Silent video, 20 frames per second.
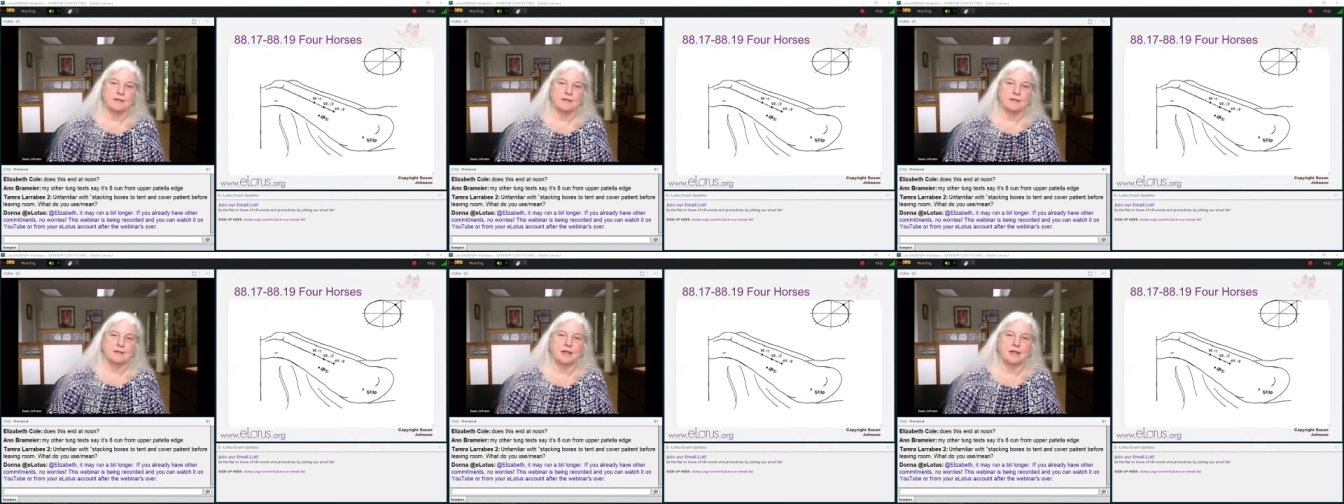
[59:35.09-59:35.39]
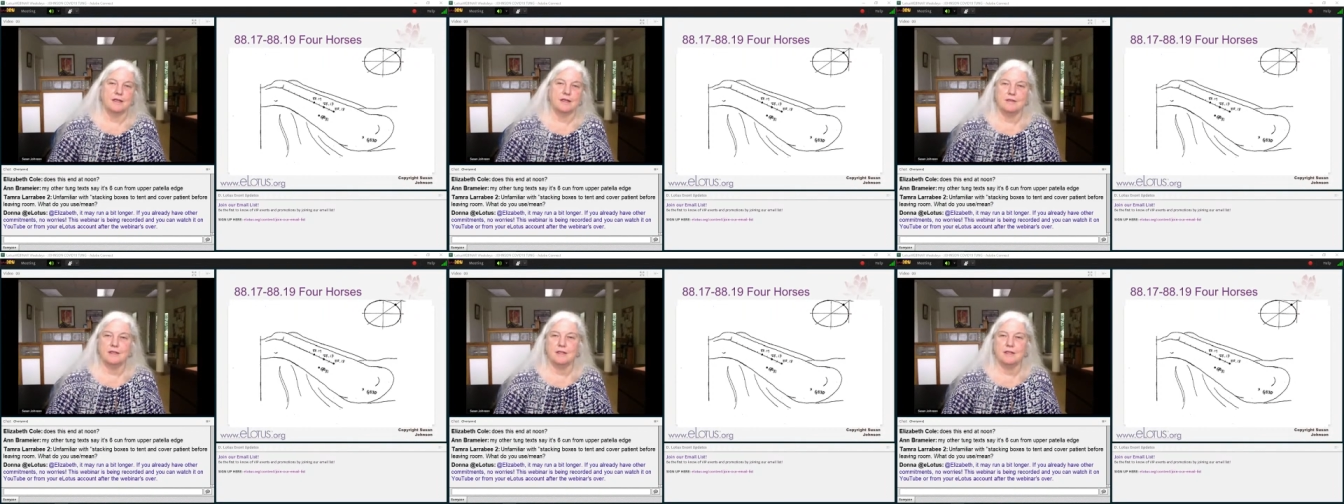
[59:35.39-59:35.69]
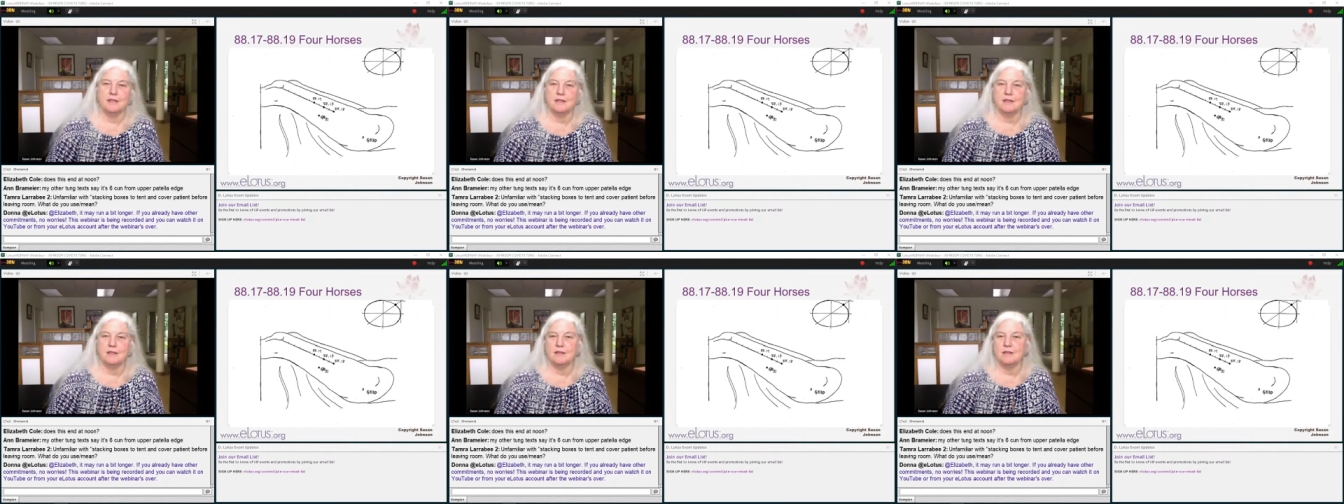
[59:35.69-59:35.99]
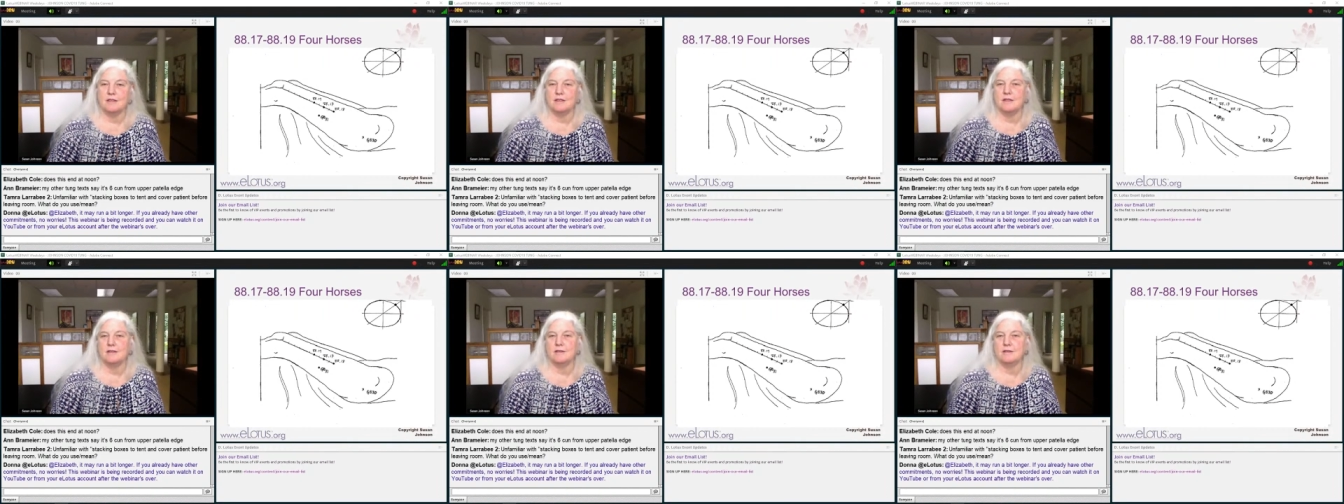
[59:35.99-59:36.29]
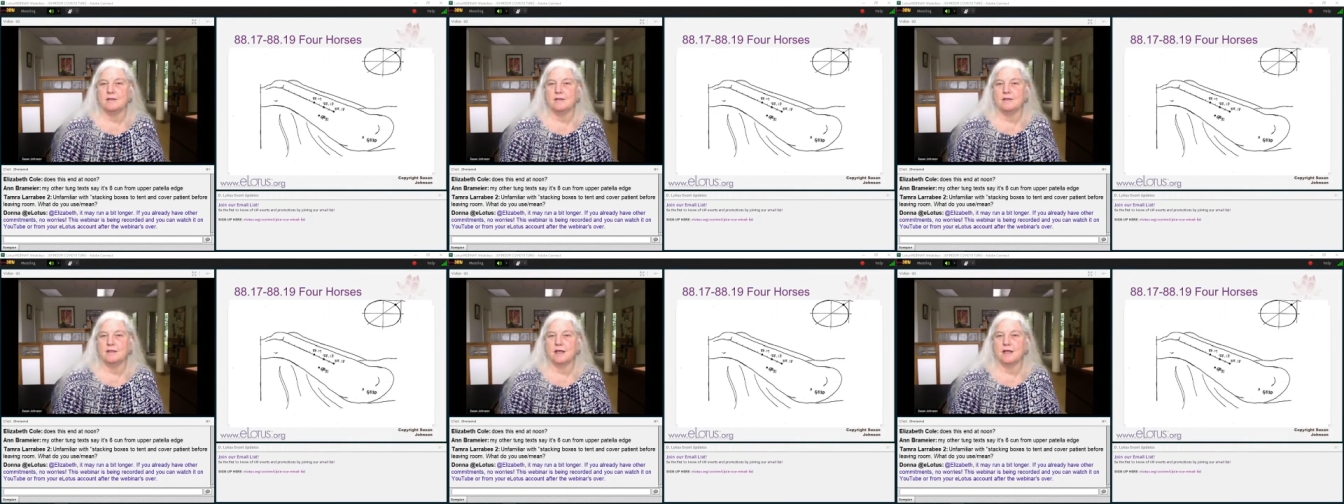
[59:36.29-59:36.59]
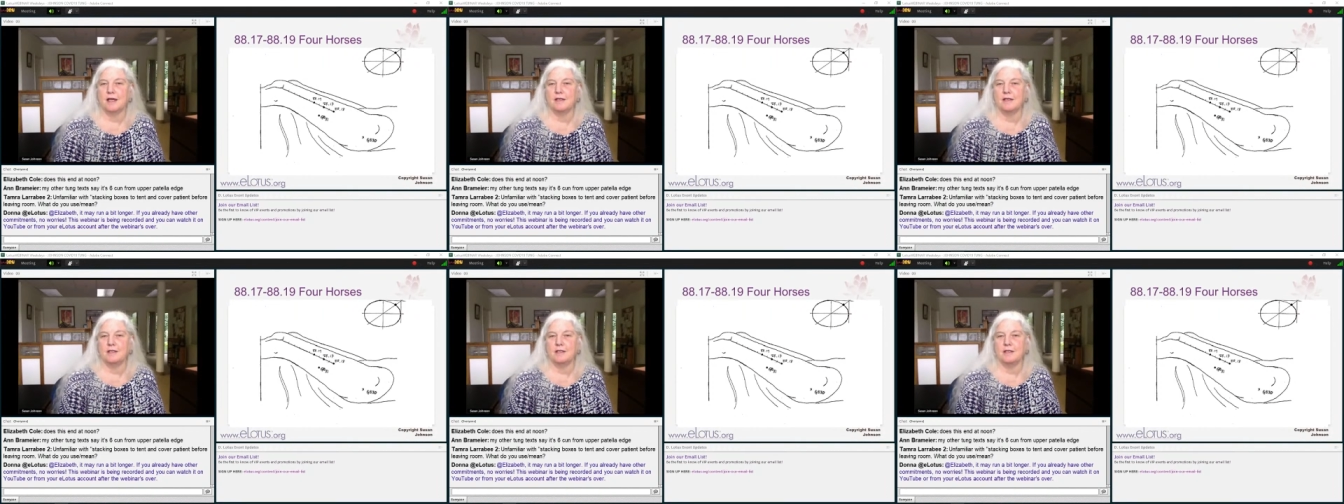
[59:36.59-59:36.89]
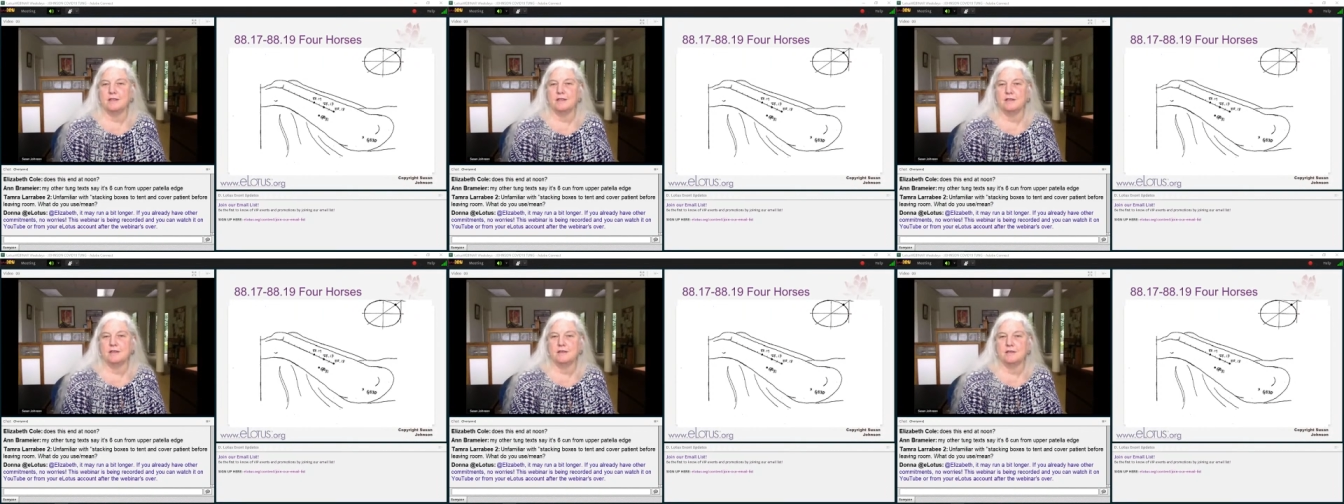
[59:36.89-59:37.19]
90,
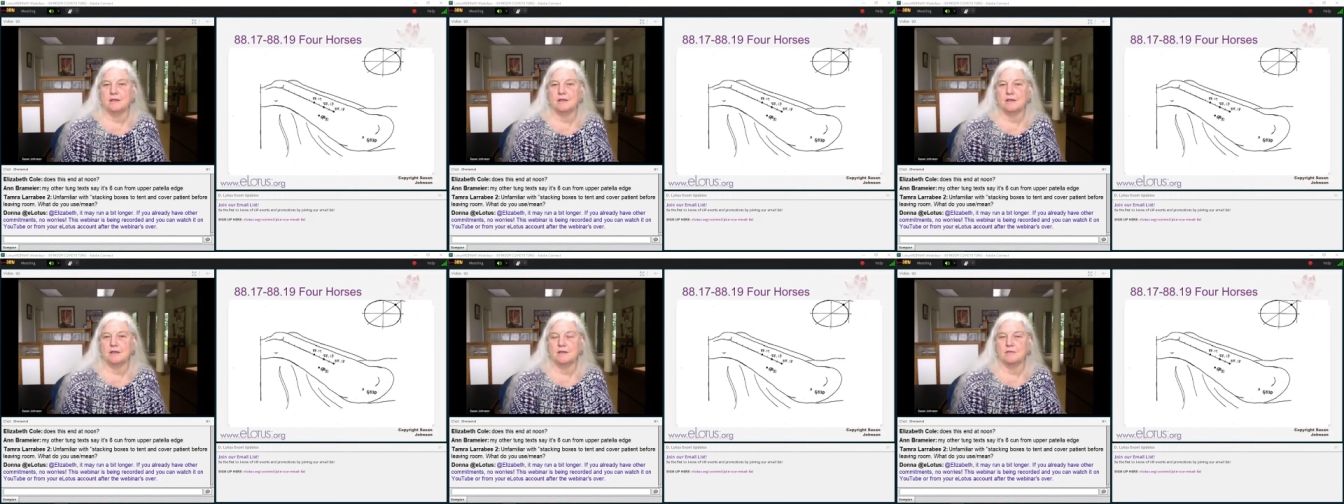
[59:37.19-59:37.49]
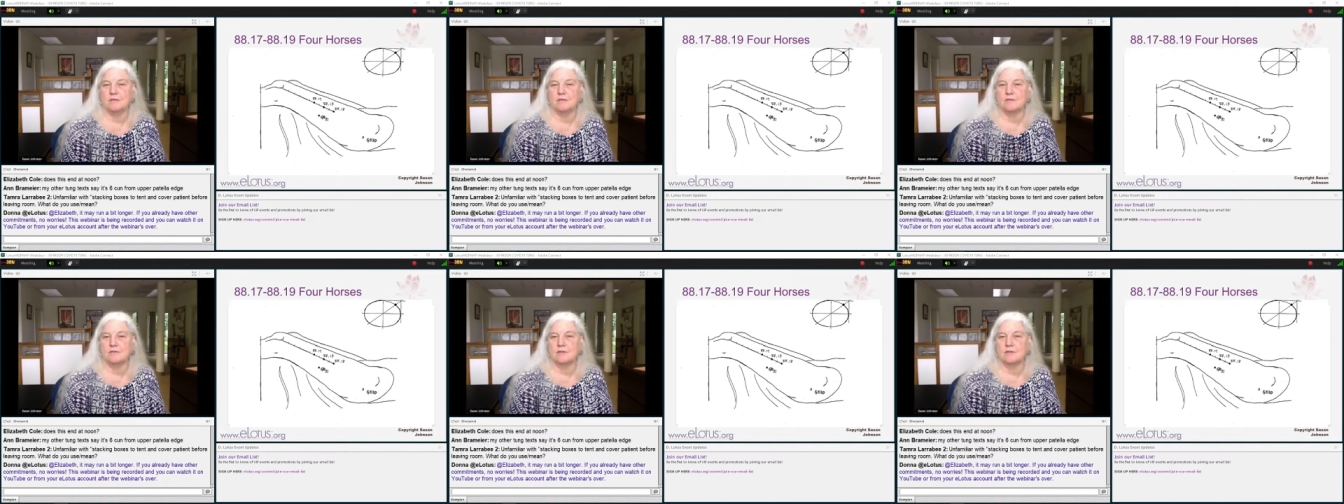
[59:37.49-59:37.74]
90 uh,